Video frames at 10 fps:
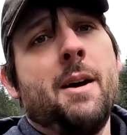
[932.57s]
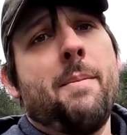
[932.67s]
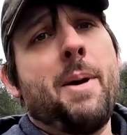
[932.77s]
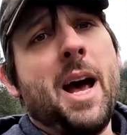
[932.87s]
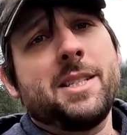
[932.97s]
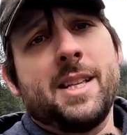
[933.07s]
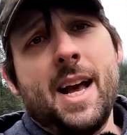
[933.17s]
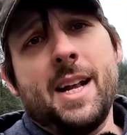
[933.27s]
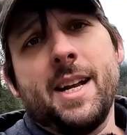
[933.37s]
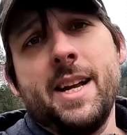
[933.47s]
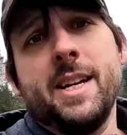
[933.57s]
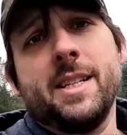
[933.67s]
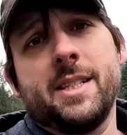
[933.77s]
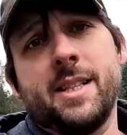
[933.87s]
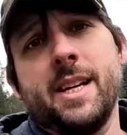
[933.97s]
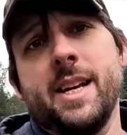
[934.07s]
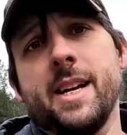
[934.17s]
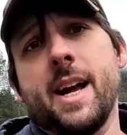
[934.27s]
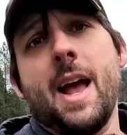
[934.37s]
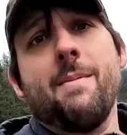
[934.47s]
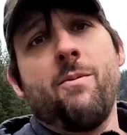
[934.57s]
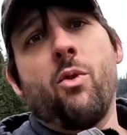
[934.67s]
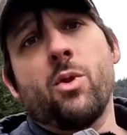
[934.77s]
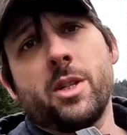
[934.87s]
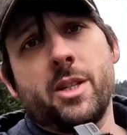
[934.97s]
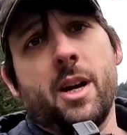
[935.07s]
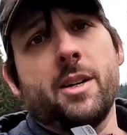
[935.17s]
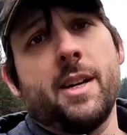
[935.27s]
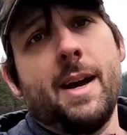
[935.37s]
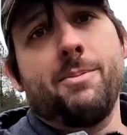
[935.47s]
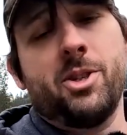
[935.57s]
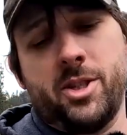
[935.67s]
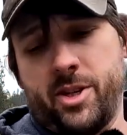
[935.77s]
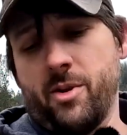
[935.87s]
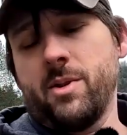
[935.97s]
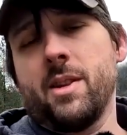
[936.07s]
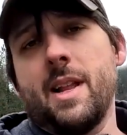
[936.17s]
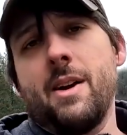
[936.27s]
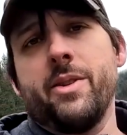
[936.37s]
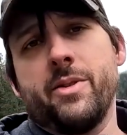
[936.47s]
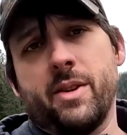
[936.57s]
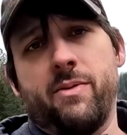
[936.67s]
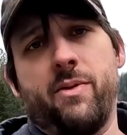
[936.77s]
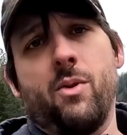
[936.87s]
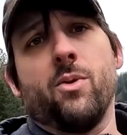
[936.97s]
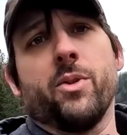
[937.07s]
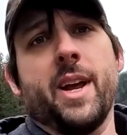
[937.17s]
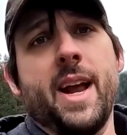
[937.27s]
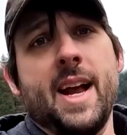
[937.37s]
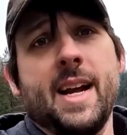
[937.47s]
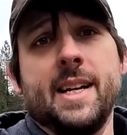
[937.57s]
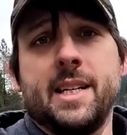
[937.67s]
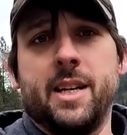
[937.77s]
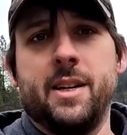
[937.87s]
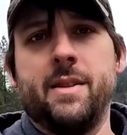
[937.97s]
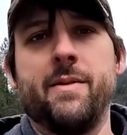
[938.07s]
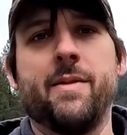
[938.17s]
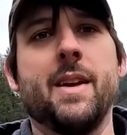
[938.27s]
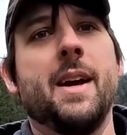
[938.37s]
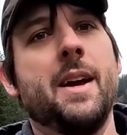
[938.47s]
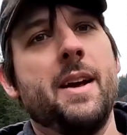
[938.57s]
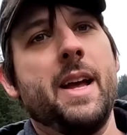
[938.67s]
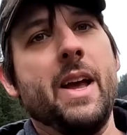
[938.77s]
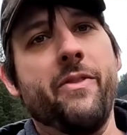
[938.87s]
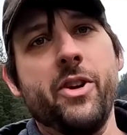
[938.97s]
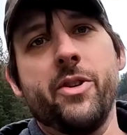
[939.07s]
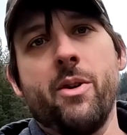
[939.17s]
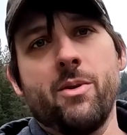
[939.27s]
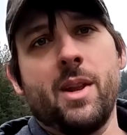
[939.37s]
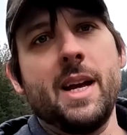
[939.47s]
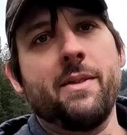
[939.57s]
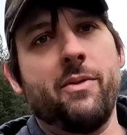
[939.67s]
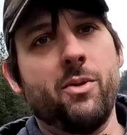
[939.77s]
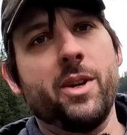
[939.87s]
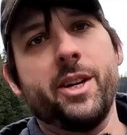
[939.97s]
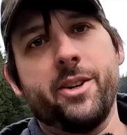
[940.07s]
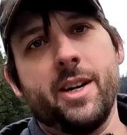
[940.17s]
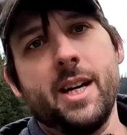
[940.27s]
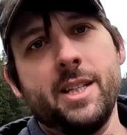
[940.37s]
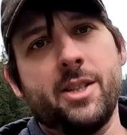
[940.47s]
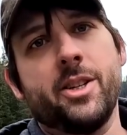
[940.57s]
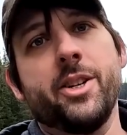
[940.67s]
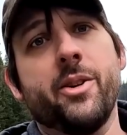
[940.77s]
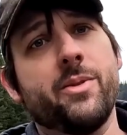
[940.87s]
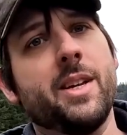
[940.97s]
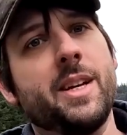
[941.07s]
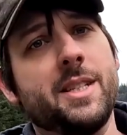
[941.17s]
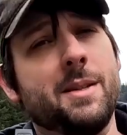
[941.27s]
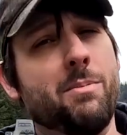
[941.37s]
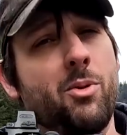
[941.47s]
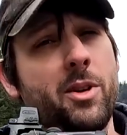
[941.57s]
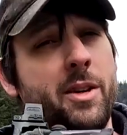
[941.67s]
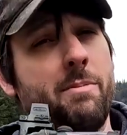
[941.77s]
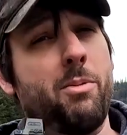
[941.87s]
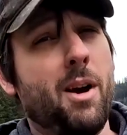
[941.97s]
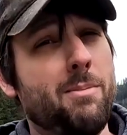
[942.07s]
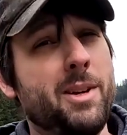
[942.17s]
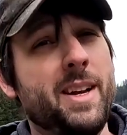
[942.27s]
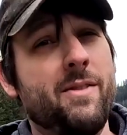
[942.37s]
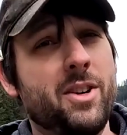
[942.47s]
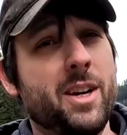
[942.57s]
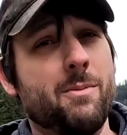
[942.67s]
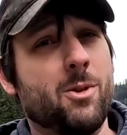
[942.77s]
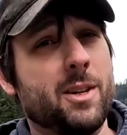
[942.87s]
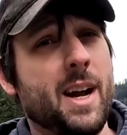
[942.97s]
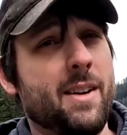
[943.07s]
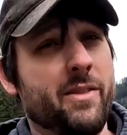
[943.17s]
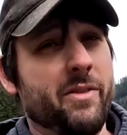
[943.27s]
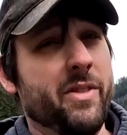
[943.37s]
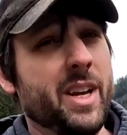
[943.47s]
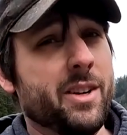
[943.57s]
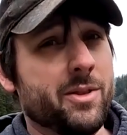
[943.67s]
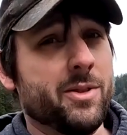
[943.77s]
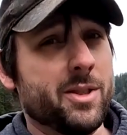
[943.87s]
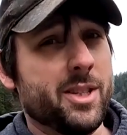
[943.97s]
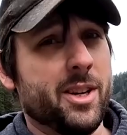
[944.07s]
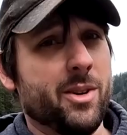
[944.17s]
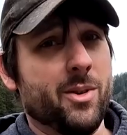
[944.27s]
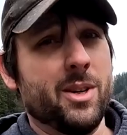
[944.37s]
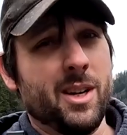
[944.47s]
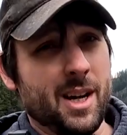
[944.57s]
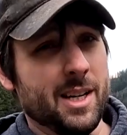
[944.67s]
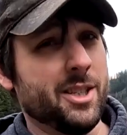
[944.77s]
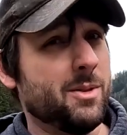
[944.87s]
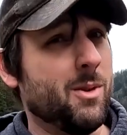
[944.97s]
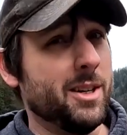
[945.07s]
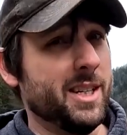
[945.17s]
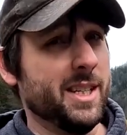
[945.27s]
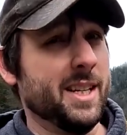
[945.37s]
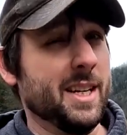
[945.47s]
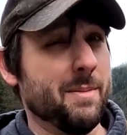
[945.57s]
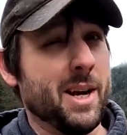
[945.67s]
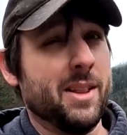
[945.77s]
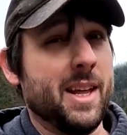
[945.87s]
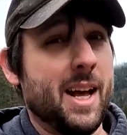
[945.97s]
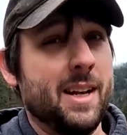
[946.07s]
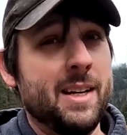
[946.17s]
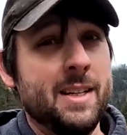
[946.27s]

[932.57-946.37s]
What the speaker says: Past that is the M4 stock adapters don't allow you to fold, and if you don't like folding your guns or you don't think it's important, you've probably never done work out of a vehicle, so I just want you to think about that.